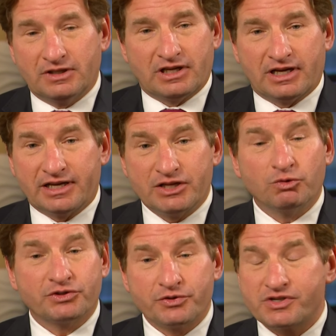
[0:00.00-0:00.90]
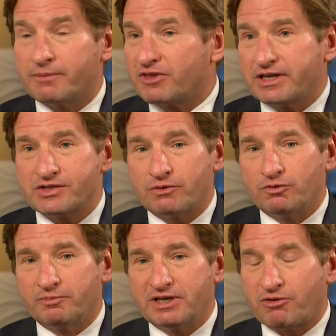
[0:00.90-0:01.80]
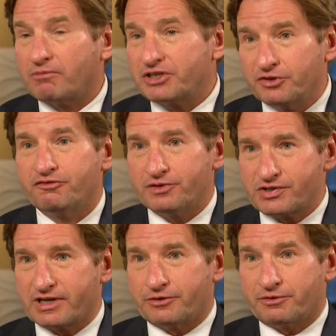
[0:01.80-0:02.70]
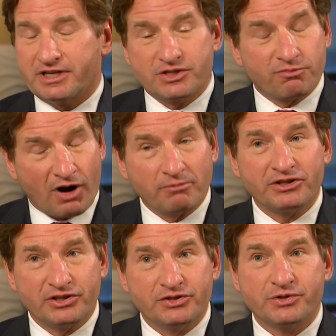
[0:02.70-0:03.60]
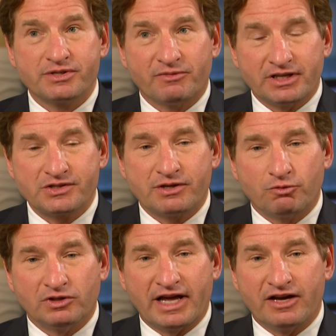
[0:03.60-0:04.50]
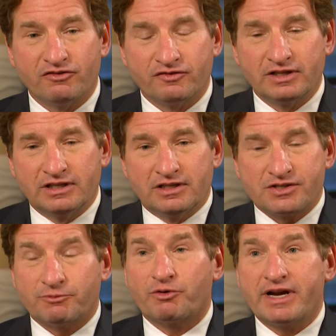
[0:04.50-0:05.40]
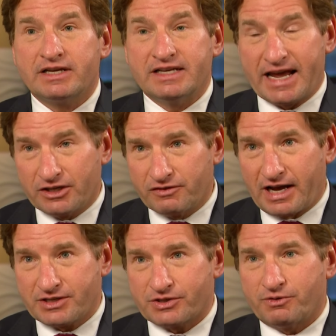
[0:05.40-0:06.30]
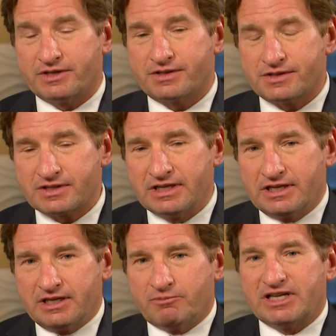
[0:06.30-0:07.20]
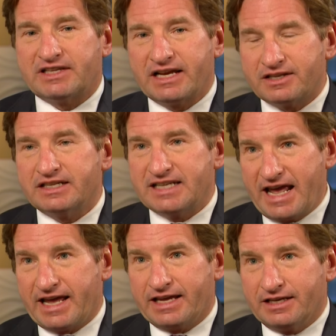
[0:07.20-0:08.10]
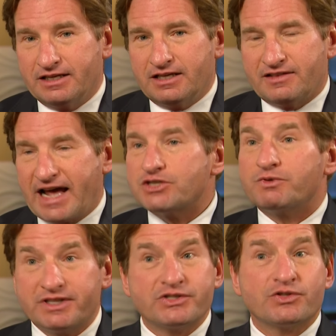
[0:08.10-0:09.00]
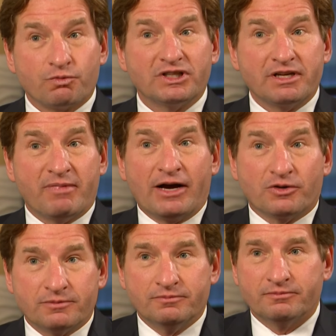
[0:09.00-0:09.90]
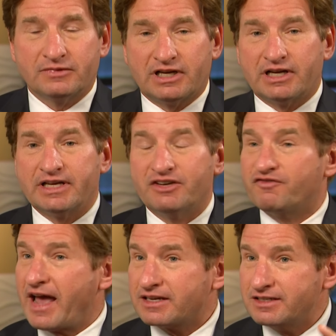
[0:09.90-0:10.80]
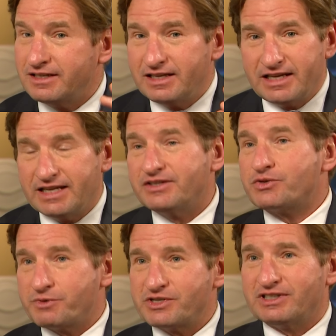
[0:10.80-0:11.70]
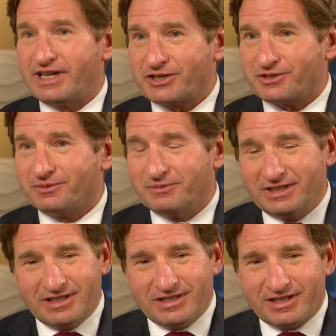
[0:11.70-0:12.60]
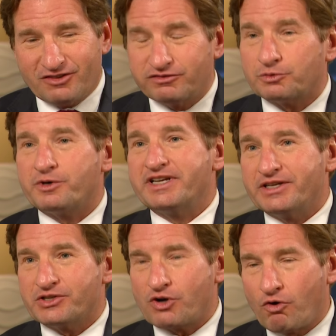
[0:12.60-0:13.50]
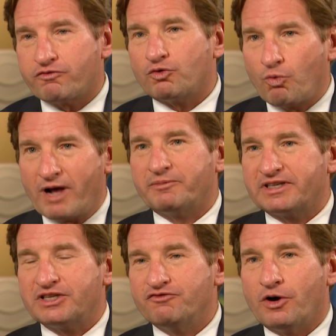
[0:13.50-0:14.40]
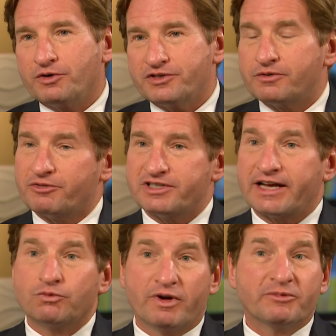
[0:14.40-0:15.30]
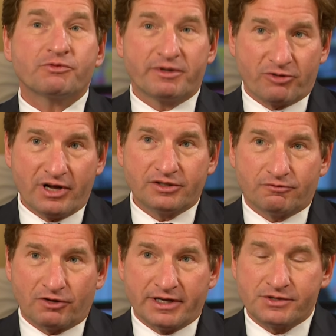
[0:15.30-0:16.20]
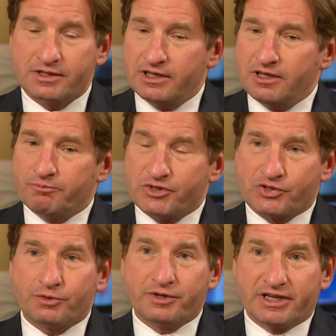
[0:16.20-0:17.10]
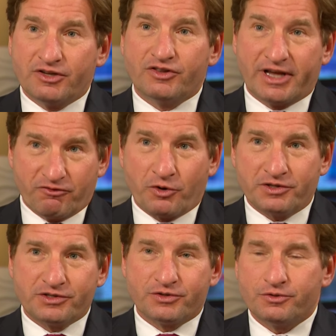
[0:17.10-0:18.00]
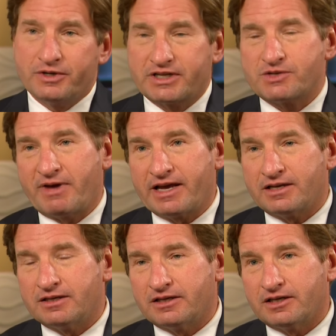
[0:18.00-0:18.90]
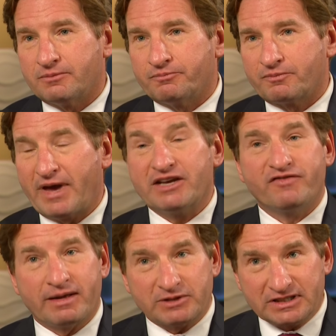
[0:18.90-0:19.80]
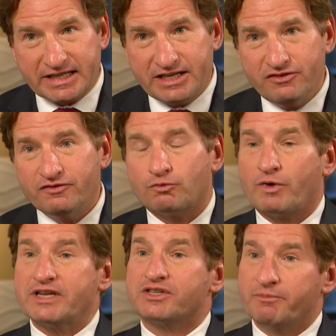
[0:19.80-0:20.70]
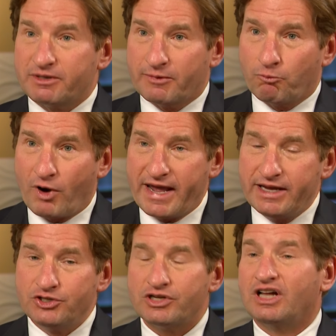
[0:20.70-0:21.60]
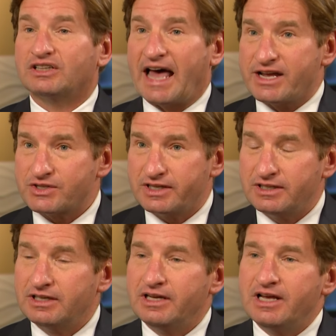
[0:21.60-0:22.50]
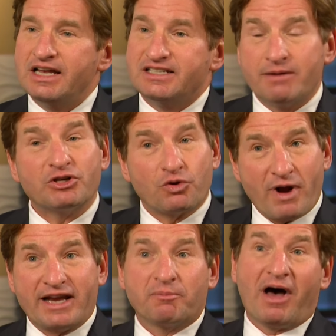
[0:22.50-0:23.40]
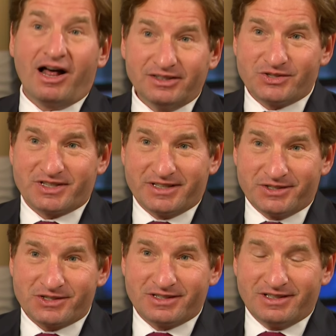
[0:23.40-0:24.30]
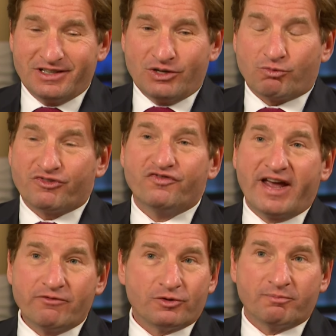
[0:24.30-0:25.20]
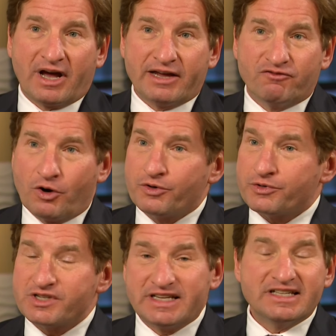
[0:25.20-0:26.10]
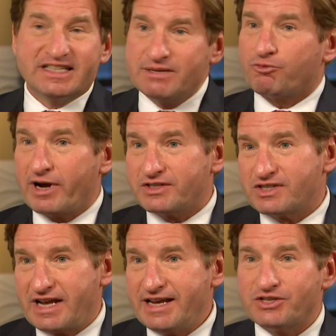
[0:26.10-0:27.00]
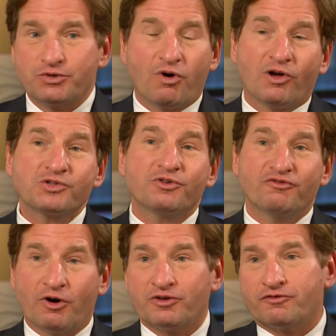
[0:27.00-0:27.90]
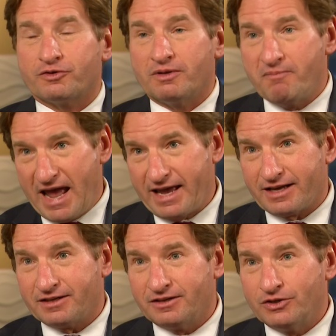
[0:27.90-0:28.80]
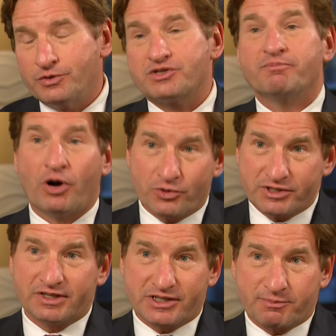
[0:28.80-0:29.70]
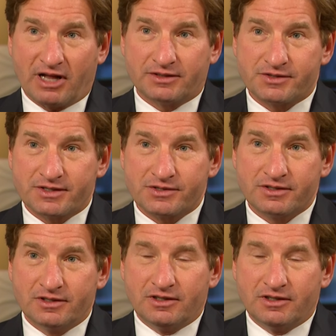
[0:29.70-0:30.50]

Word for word: Uh, he will do some things that will be probably good for this country. He's probably going to do some things that will have some great negative consequences. But at the end of the day, that's what this is really about. Uh, in fact, in this recent election, uh, Floridians overwhelmingly voted to protect women's reproductive rights. Missouri, they voted to expand um, paid family leave, raise the minimum wage. Alaska, Democratic policies were favored by voters in deep red states who also voted for the man who's opposed to these policies.